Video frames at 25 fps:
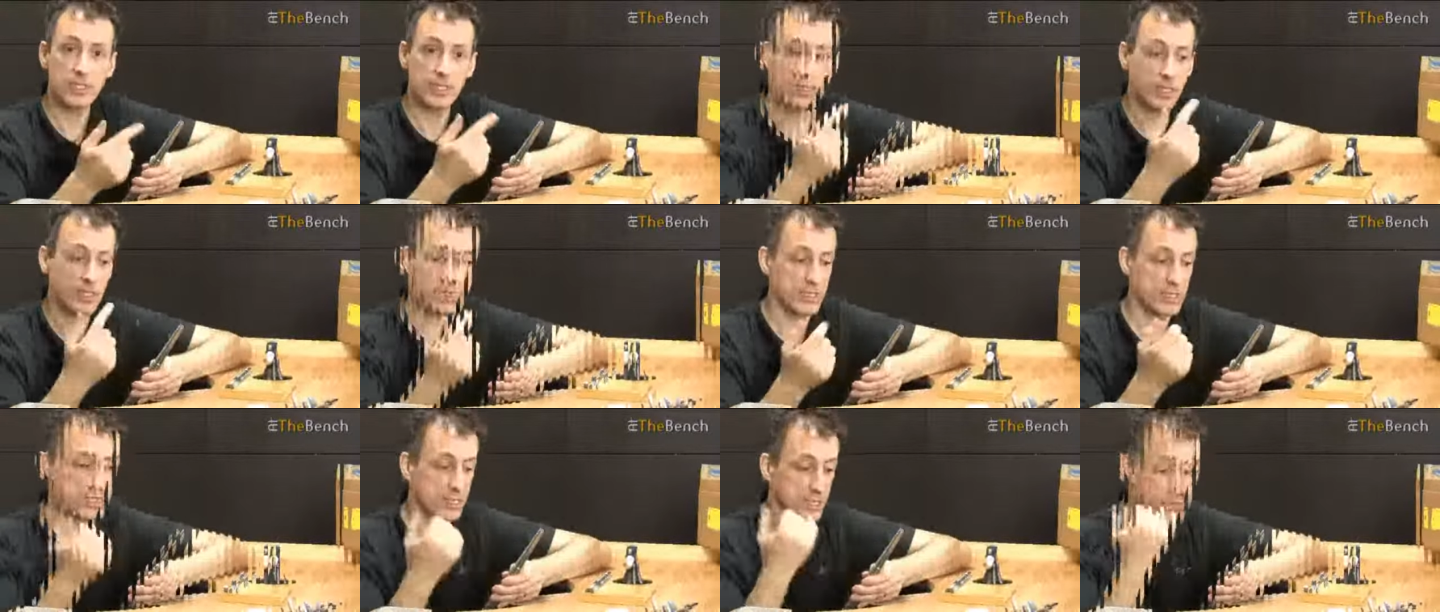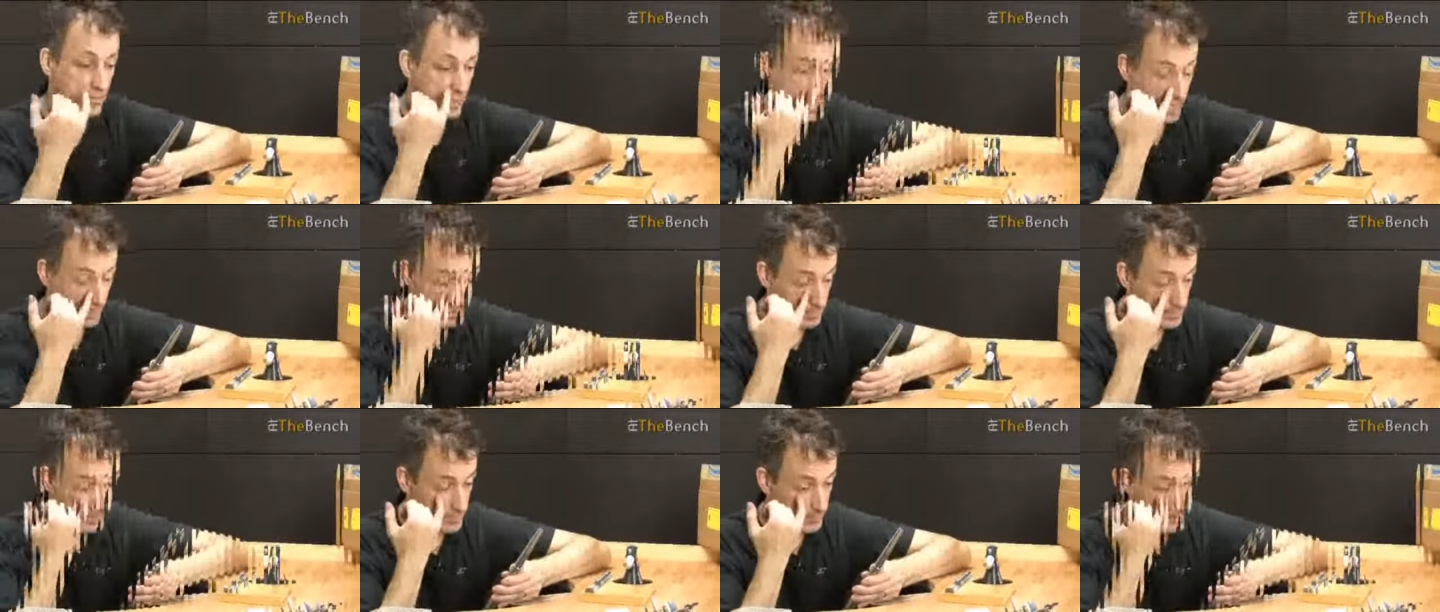nicely
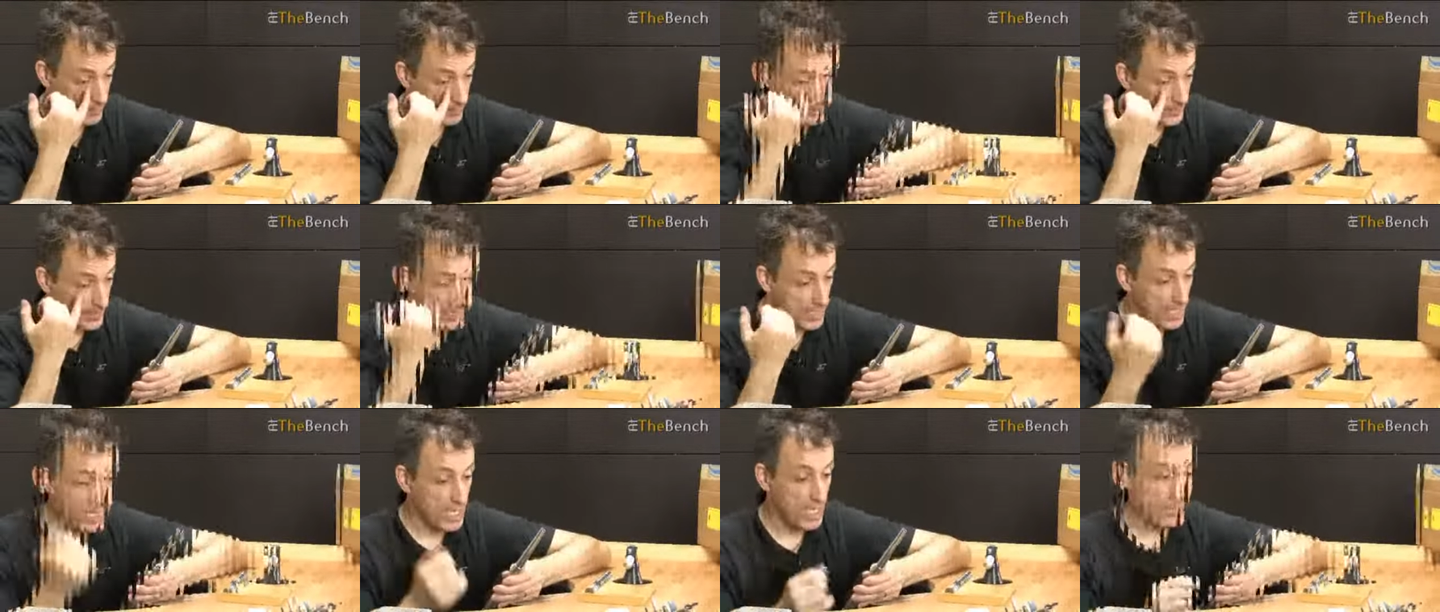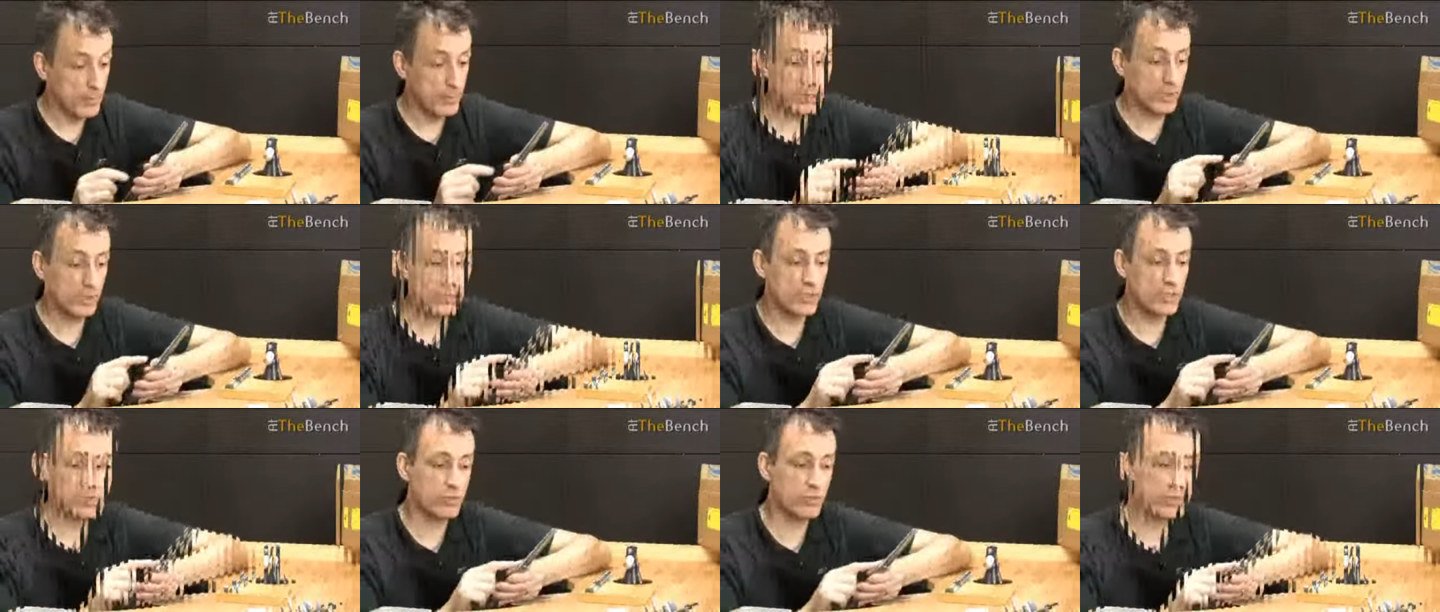round. And
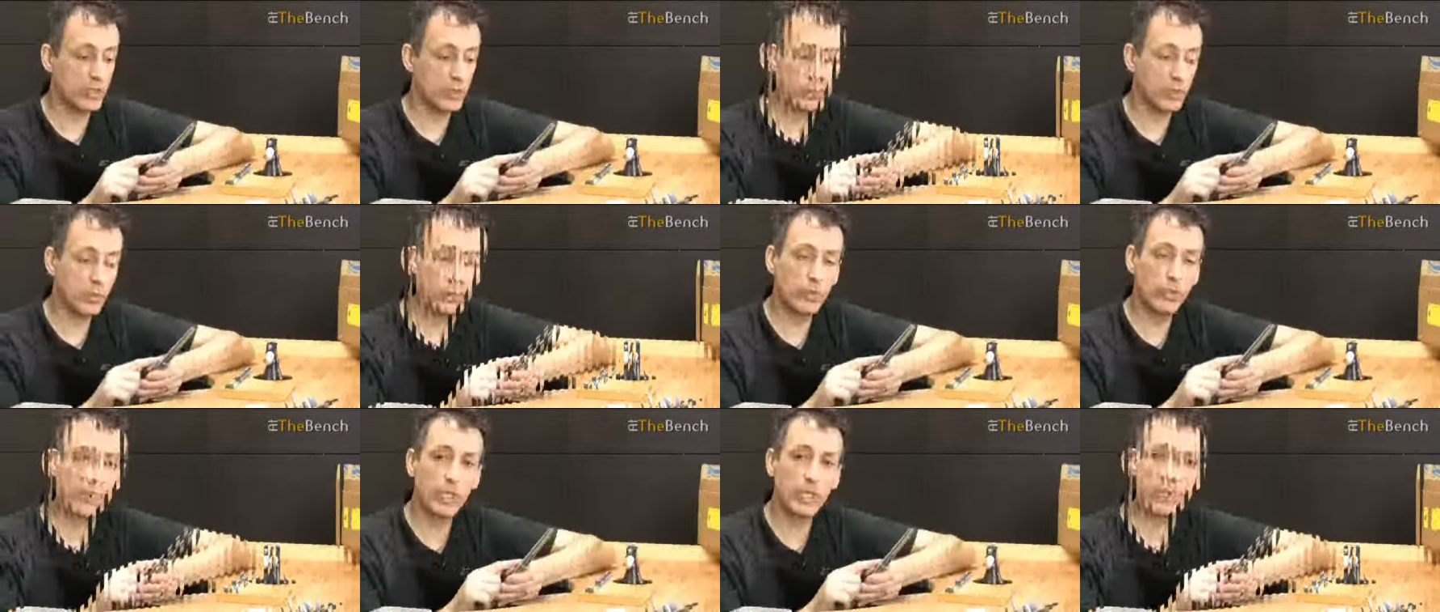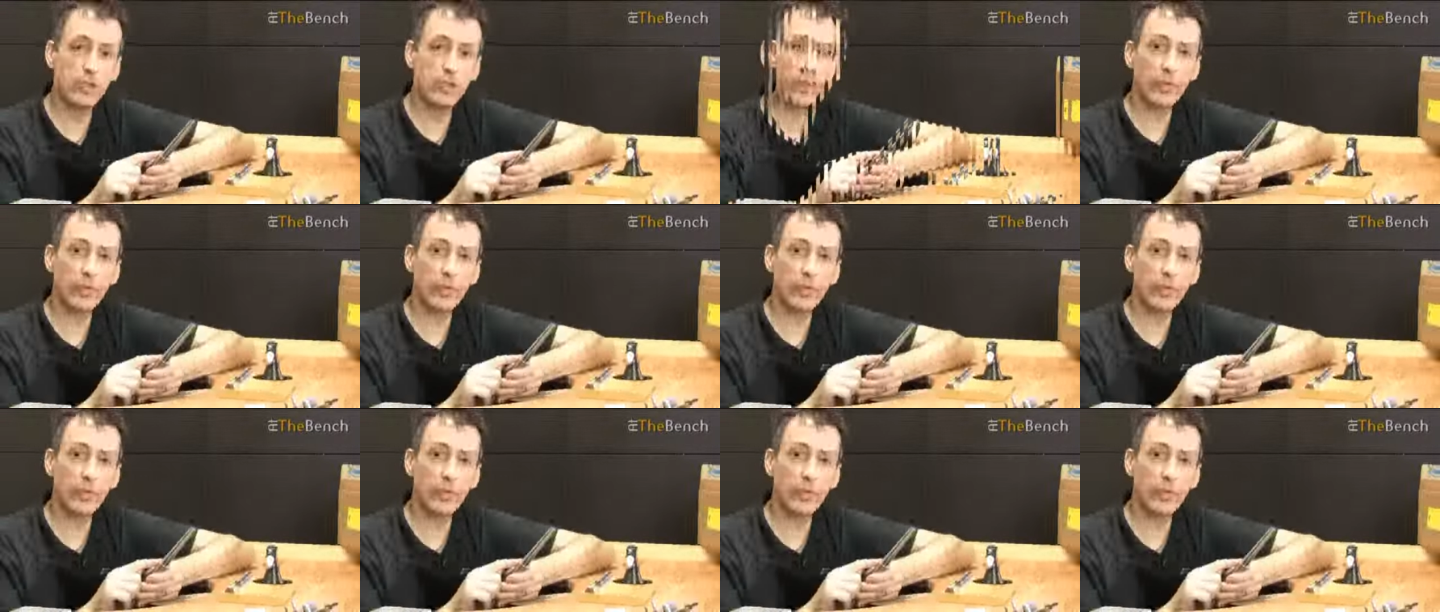because you're only working